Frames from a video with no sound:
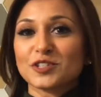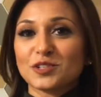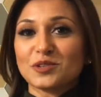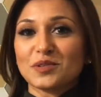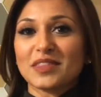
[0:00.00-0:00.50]

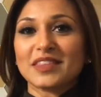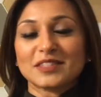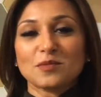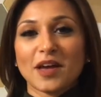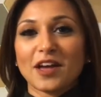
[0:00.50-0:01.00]
to
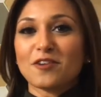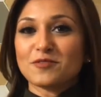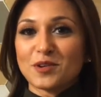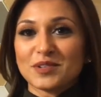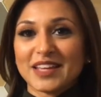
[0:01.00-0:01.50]
this way of note